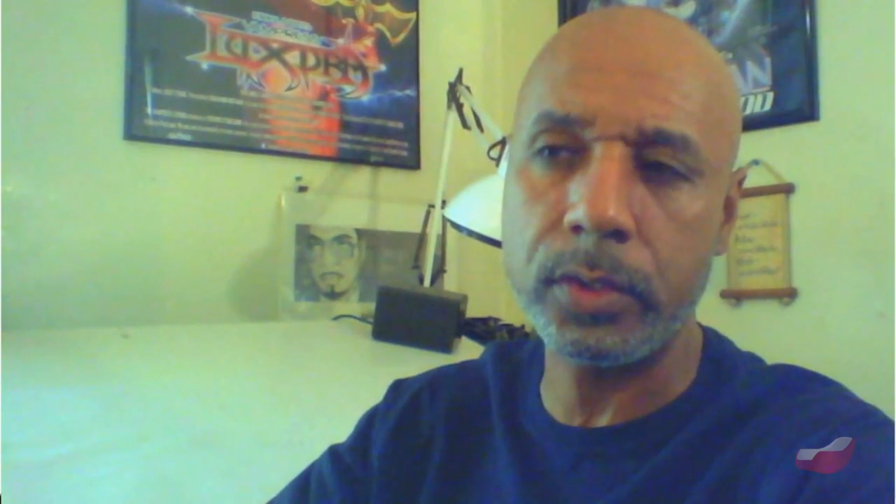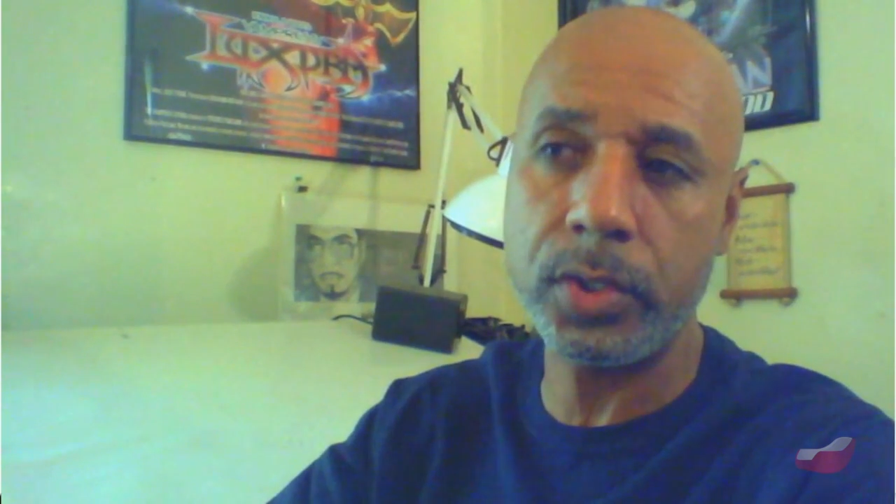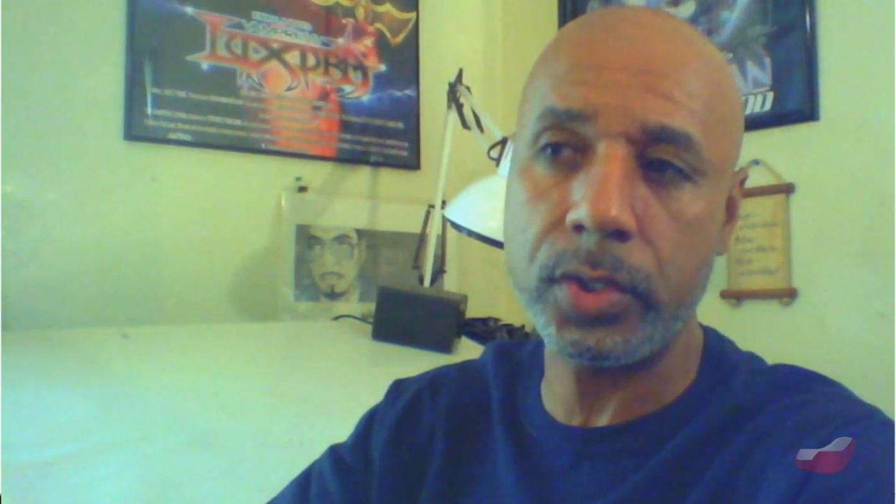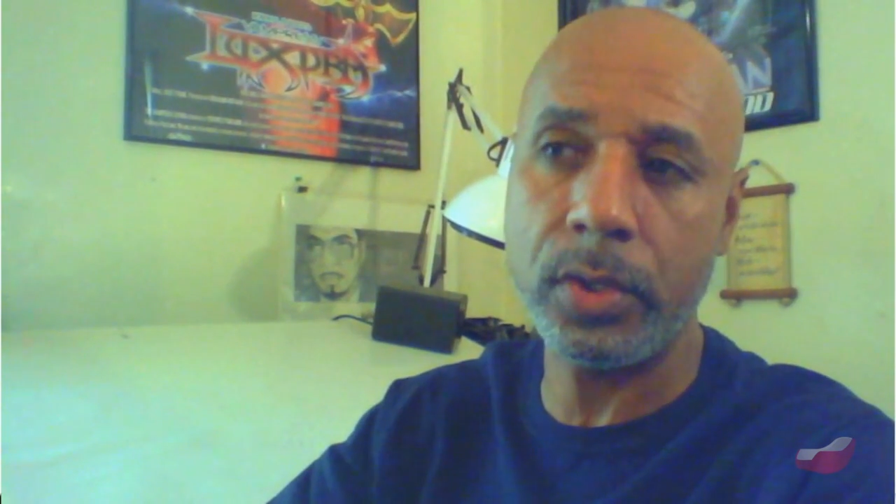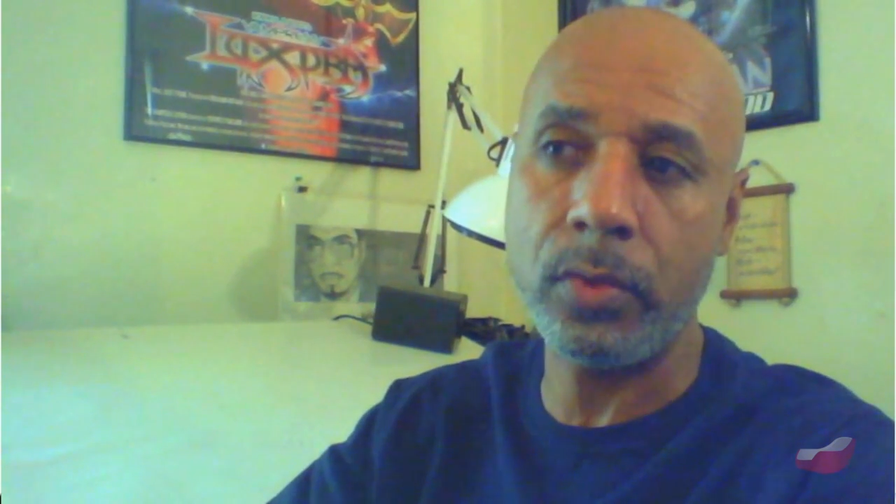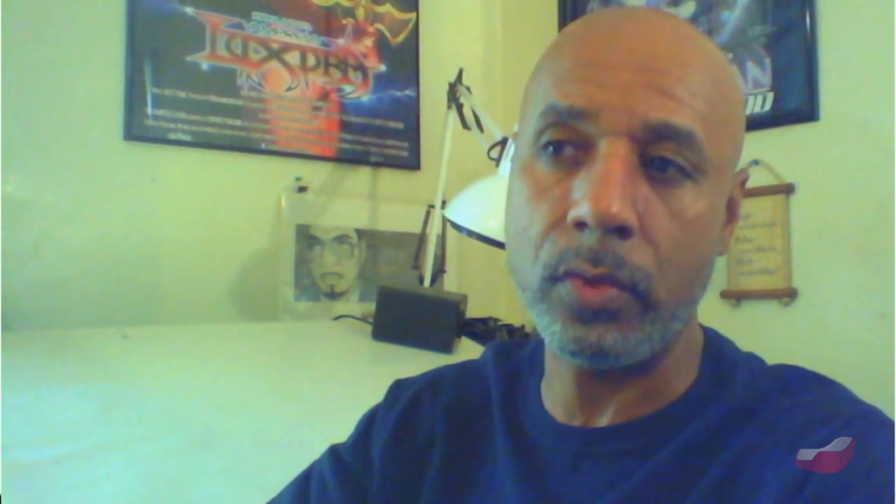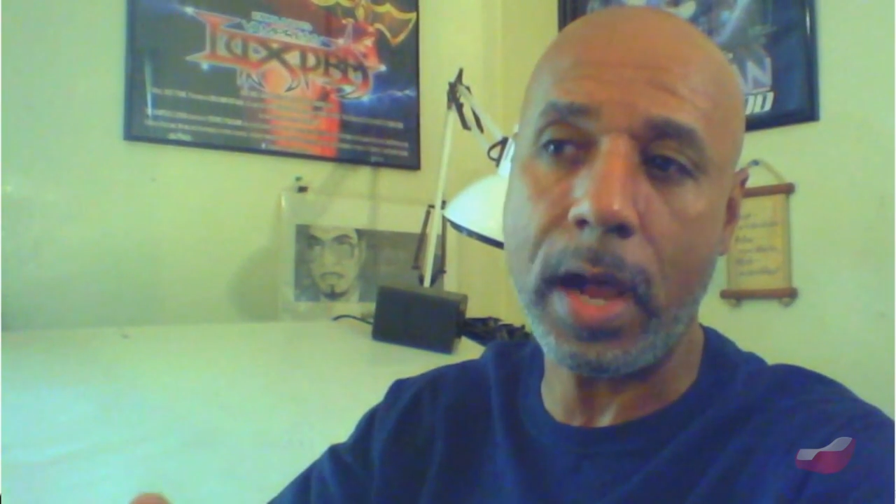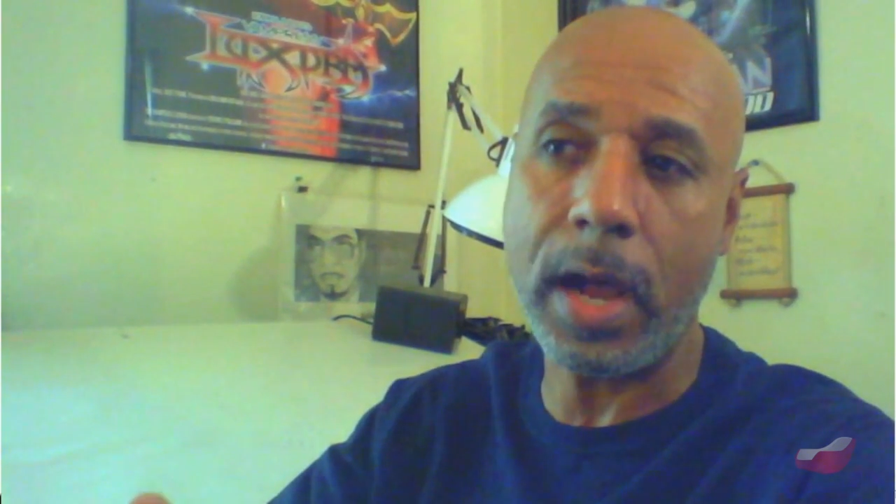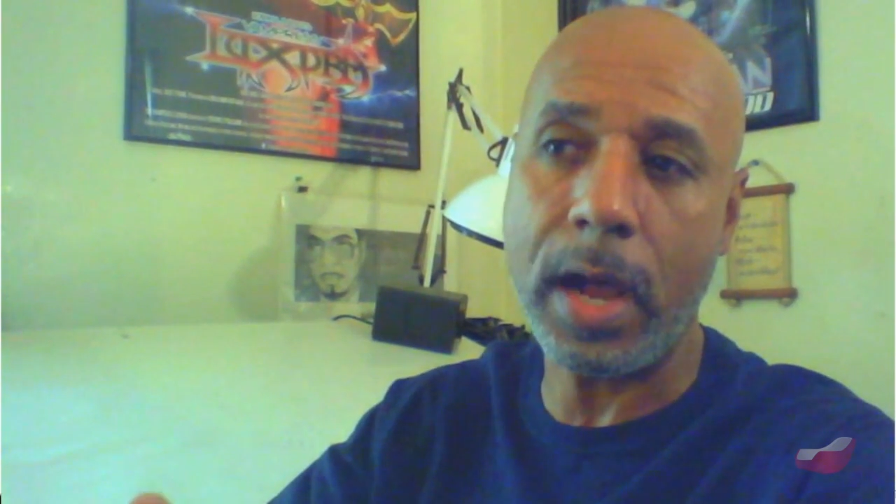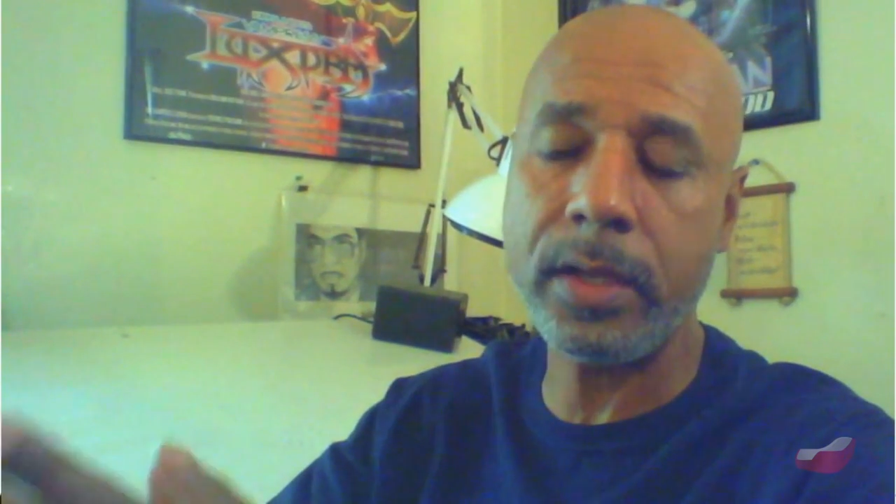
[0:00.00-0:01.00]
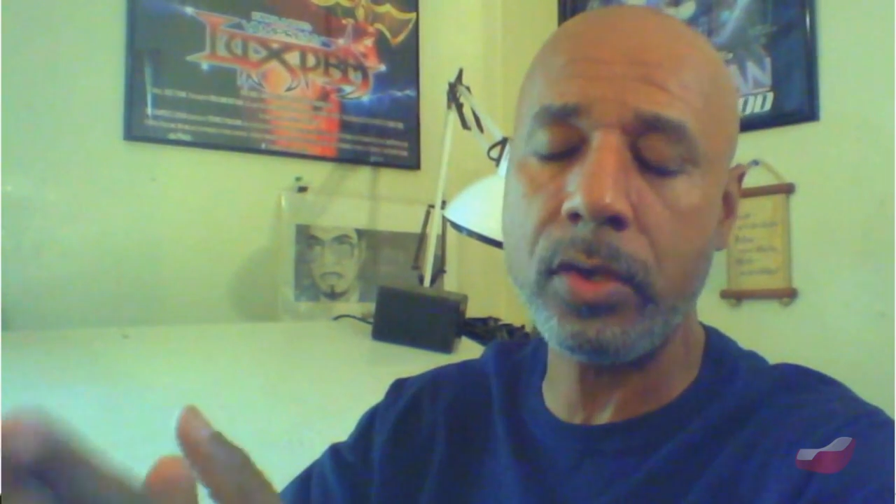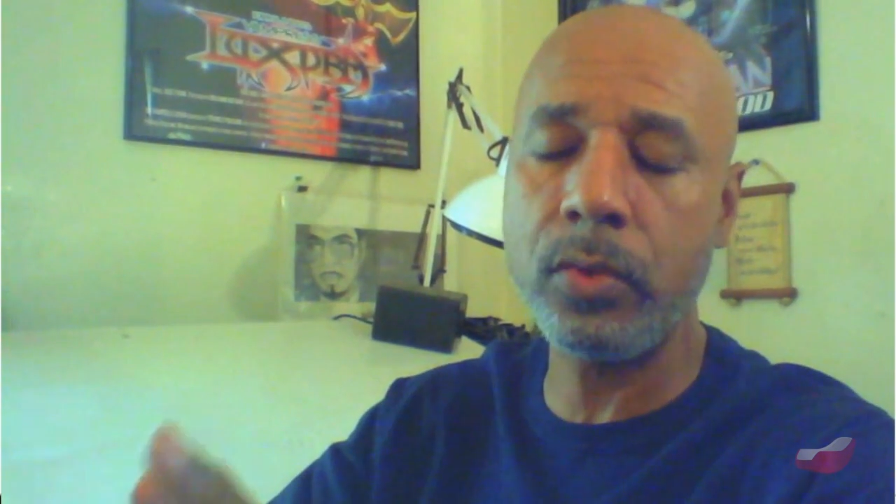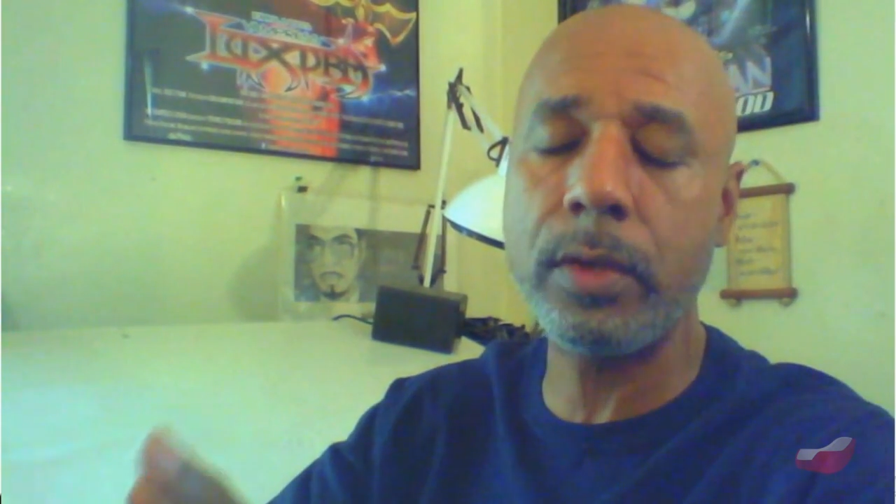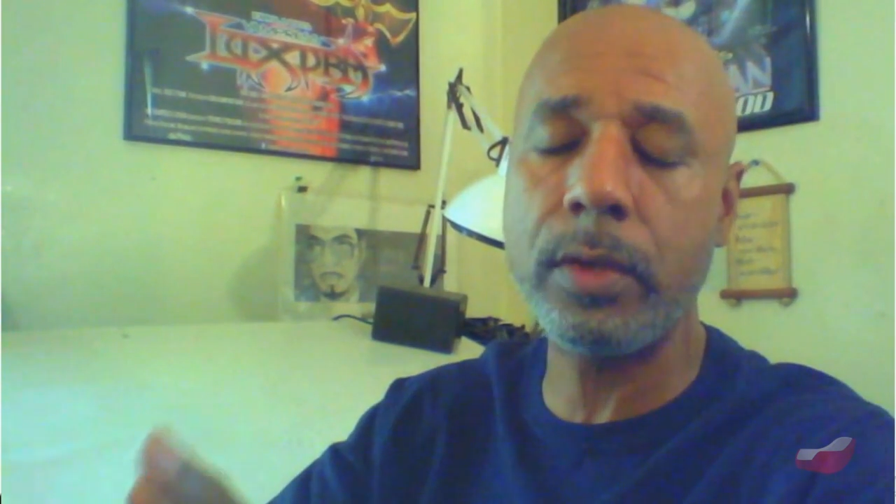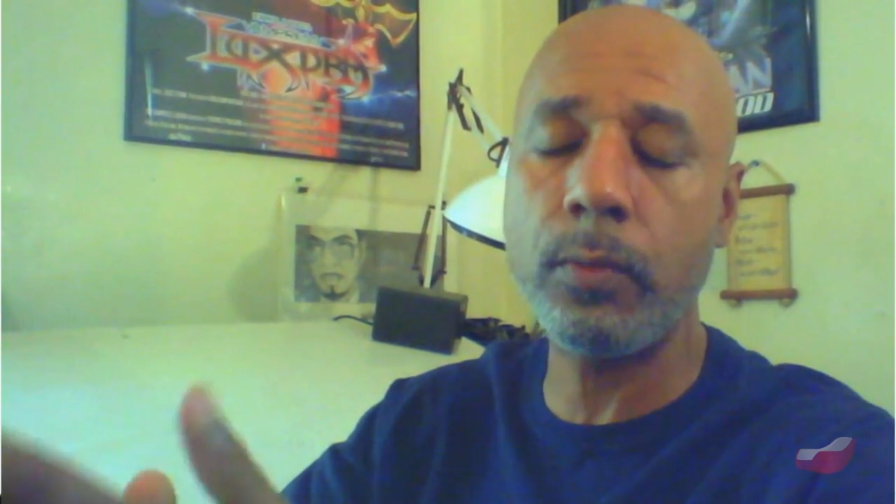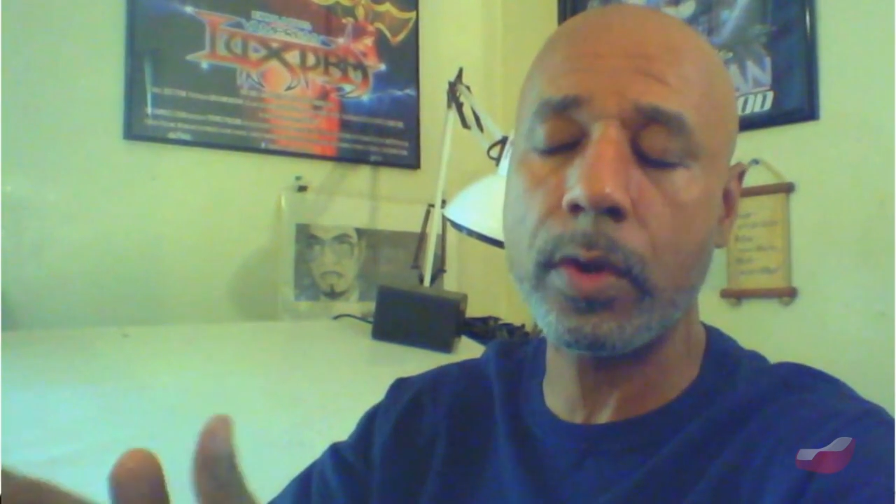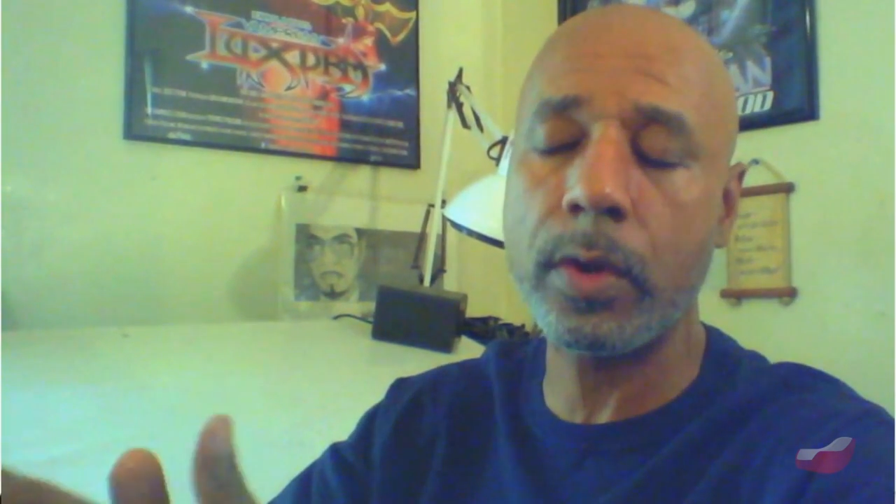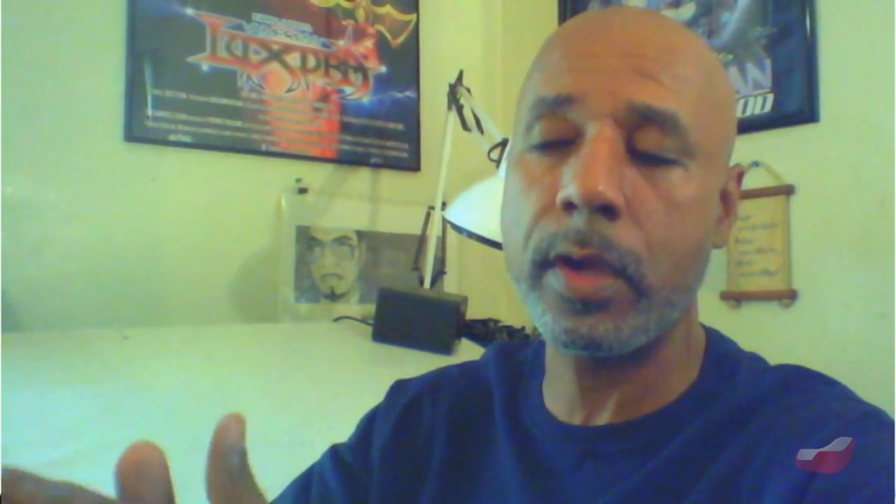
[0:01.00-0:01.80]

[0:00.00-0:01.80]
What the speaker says: So I knew that we were